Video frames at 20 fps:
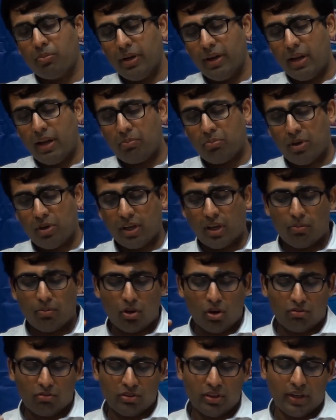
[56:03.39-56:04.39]
made
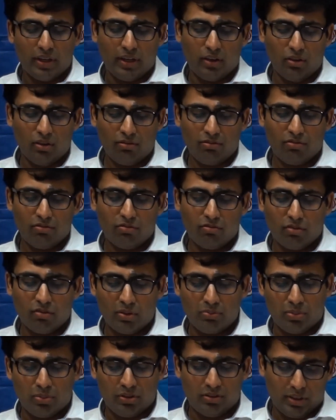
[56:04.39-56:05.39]
applicable of the rate of
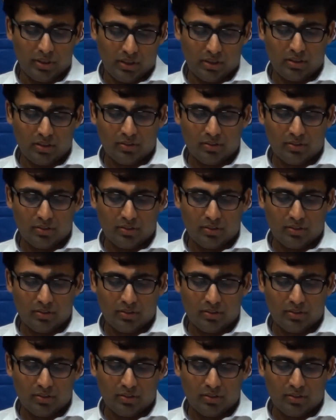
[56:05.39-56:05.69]
1%.